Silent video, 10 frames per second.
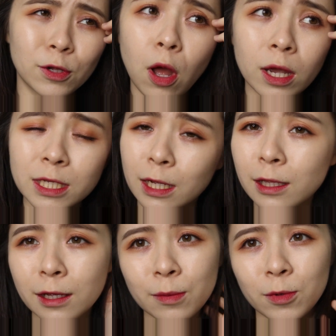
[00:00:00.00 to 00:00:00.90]
gloss, a
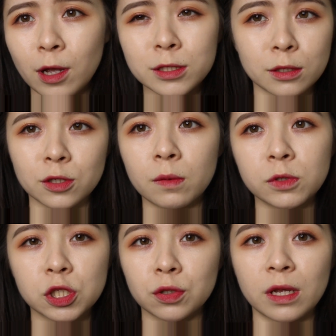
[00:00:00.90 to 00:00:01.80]
clear lip gloss on top,
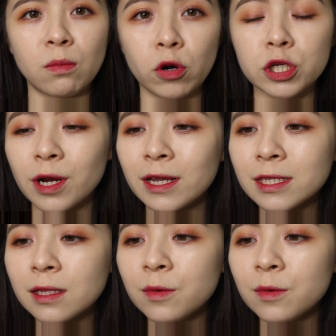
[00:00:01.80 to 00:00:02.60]
just to kind of moisturize the